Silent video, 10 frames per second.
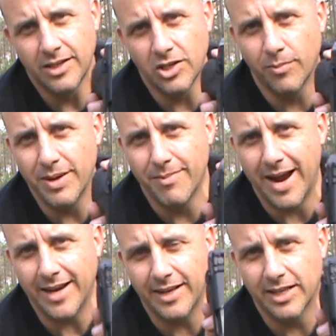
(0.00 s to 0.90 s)
you'll be
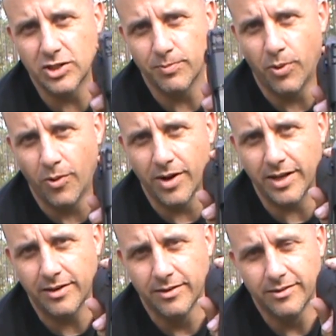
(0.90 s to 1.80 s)
mighty
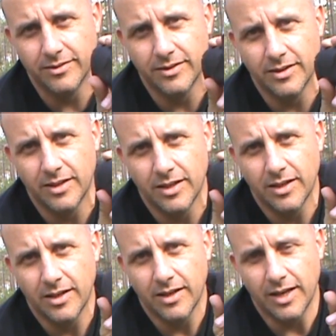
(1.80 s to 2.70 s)
disappointed
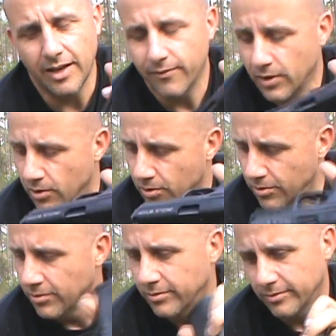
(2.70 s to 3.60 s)
if
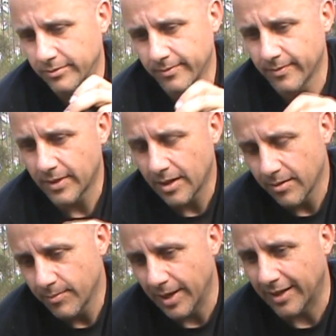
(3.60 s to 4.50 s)
you
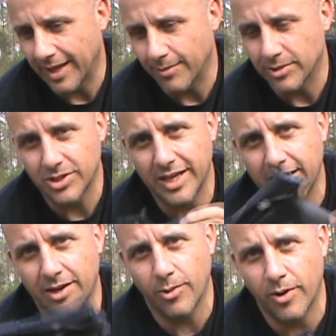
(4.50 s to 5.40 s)
pick that
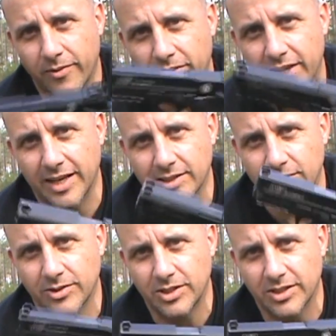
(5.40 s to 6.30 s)
Mosquito over this.
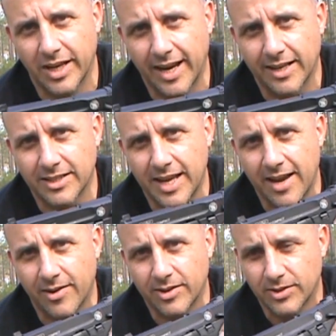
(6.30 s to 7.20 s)
There's just hands
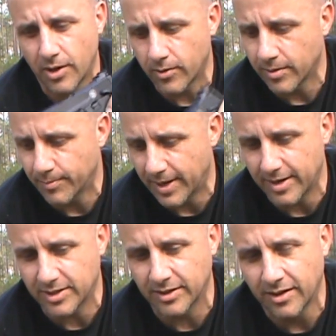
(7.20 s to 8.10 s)
down, it's no
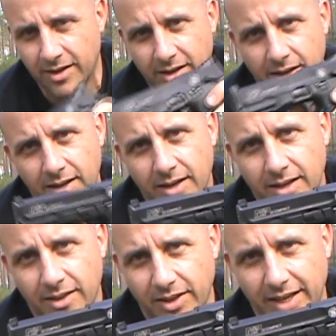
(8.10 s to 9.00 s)
comparison.
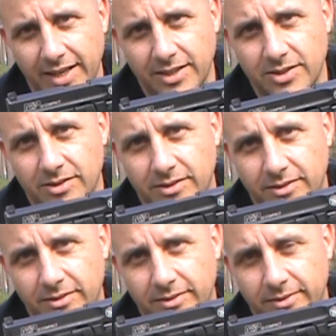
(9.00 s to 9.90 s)
This
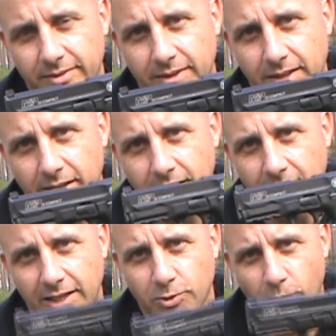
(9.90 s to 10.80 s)

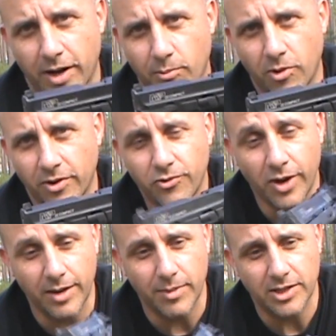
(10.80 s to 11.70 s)
is what I'm going to
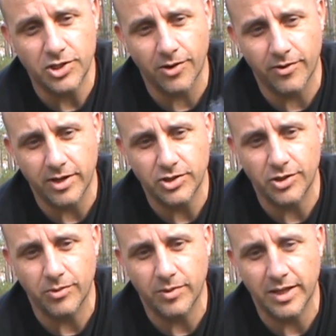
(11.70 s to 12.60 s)
train my children to
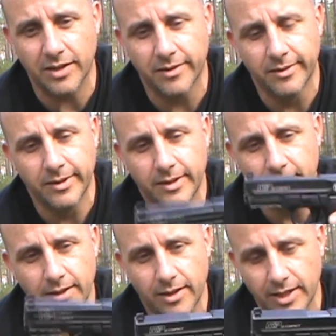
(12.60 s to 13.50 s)
shoot with.
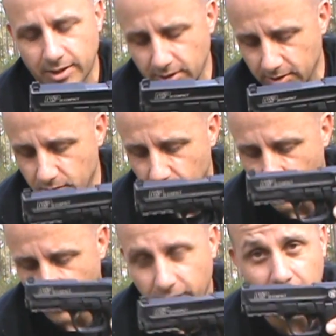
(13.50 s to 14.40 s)
This is
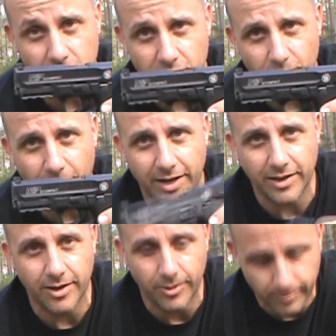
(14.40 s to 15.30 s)
the way to
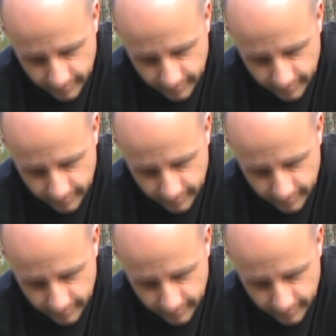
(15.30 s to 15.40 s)
go.